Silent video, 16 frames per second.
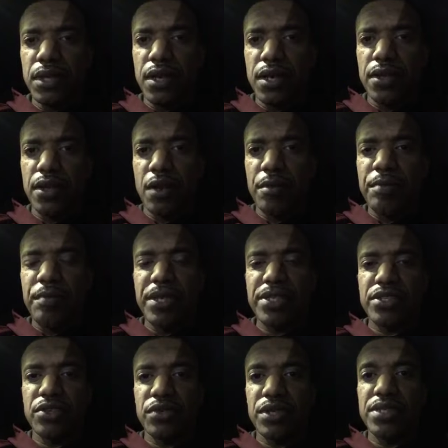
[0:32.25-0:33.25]
the Army
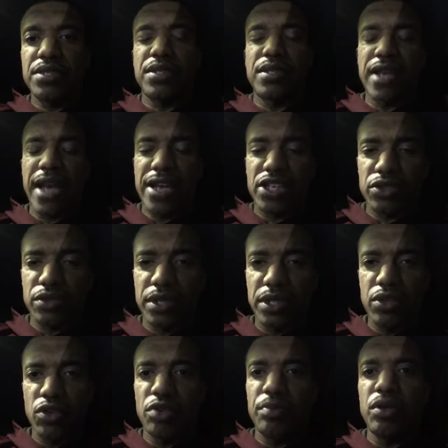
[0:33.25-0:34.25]
Pinks and Greens, and actually
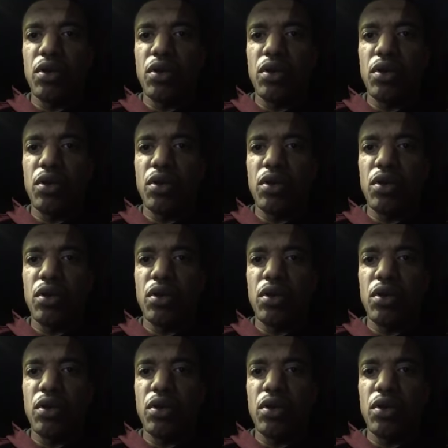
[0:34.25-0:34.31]
they're going to